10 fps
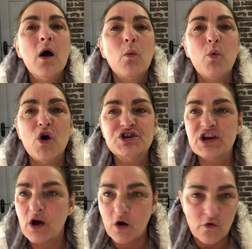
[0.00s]

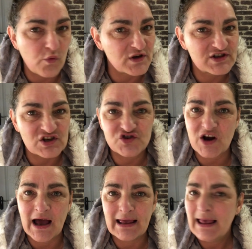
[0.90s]
Washing it off once it's
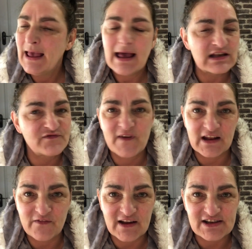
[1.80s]
dry is very,
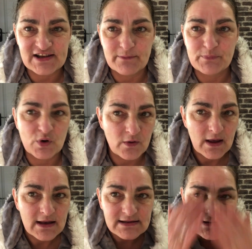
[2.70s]
very simple.
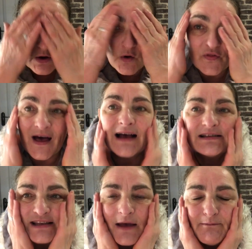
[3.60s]
So
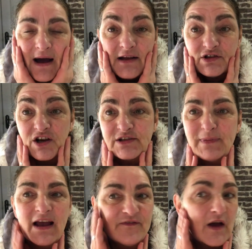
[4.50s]
that's it. How does
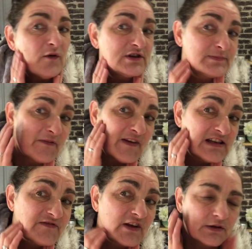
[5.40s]
my
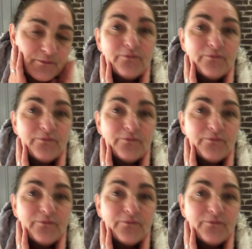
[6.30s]
face feel?